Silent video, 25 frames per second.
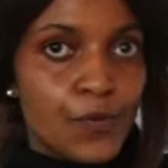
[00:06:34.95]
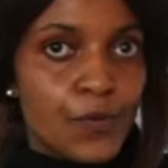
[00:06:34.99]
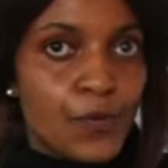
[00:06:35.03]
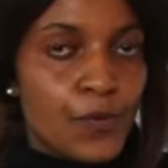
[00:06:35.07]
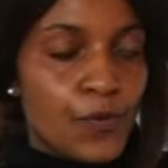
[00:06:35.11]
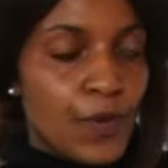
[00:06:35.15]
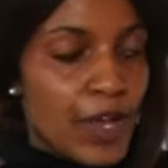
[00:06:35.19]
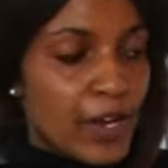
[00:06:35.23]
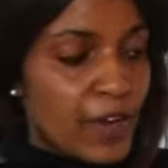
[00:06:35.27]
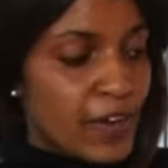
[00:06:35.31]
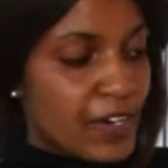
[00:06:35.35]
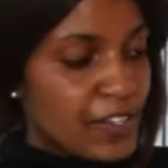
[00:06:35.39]

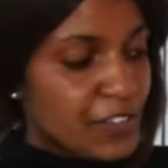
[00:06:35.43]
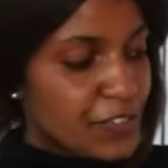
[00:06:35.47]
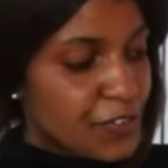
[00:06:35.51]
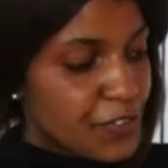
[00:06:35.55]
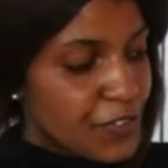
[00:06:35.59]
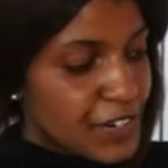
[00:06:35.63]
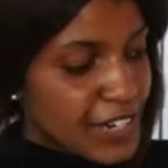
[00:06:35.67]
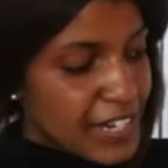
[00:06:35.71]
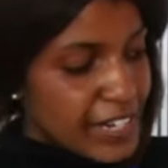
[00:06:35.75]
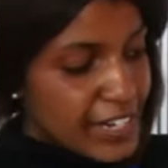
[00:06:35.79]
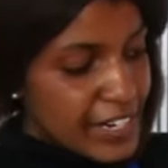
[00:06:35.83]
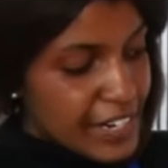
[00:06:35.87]
We are going to
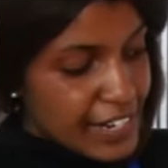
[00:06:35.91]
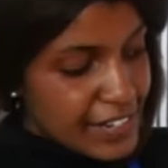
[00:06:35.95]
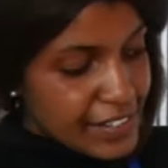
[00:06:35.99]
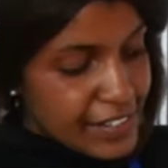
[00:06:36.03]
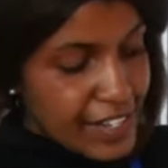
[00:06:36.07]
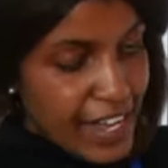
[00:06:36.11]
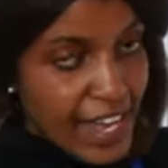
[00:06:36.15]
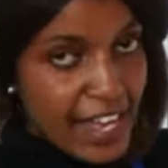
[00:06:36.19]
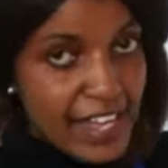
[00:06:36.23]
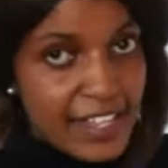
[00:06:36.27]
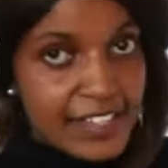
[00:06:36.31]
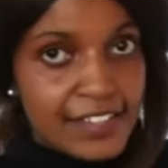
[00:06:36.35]
read it
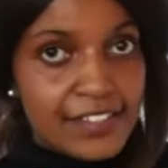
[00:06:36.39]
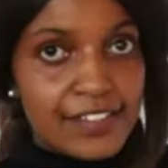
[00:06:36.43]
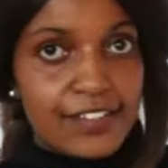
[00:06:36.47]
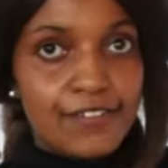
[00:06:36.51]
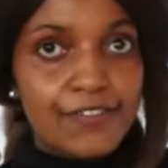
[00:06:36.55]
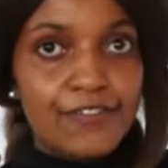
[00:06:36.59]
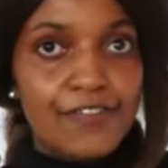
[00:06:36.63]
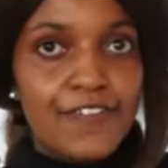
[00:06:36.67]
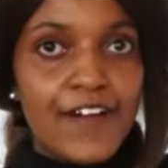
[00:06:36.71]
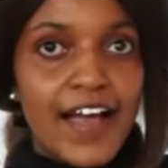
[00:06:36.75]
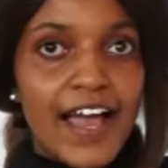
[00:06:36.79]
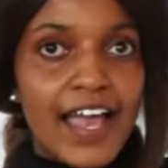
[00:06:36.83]
as
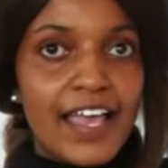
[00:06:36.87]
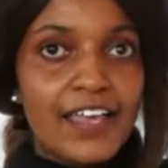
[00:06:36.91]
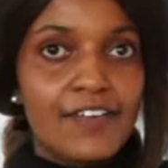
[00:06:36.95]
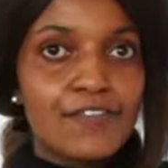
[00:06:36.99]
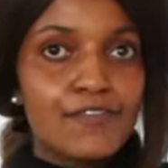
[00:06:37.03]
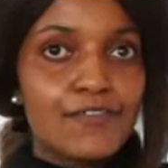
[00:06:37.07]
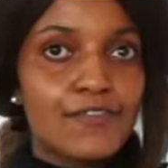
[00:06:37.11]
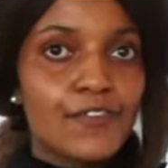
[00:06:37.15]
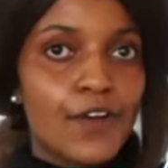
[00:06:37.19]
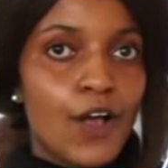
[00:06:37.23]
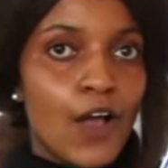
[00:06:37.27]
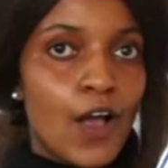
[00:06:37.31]
5
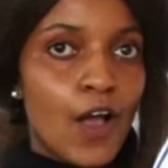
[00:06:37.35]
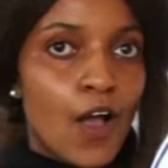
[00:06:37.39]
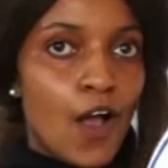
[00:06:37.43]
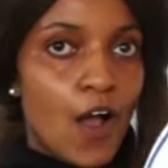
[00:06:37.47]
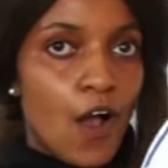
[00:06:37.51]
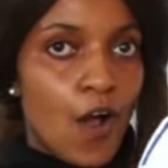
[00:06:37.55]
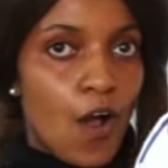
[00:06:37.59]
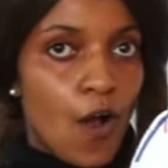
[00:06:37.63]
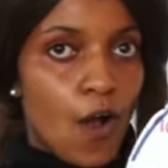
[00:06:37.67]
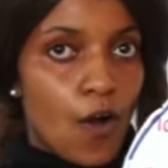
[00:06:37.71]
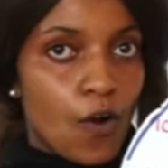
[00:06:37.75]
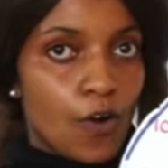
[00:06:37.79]

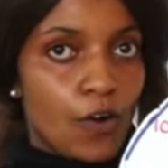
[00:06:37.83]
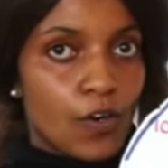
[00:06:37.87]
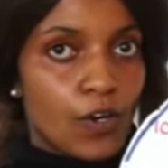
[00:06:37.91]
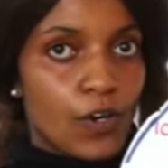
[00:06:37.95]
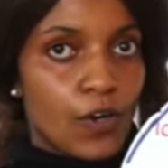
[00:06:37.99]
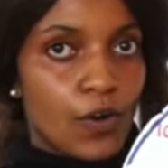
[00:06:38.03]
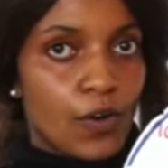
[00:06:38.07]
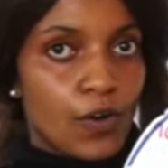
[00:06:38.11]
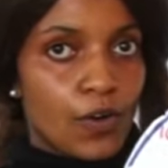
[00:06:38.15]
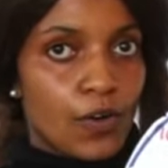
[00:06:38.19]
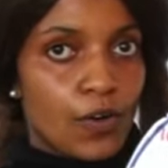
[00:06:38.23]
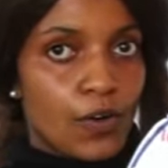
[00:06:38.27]
o'clock.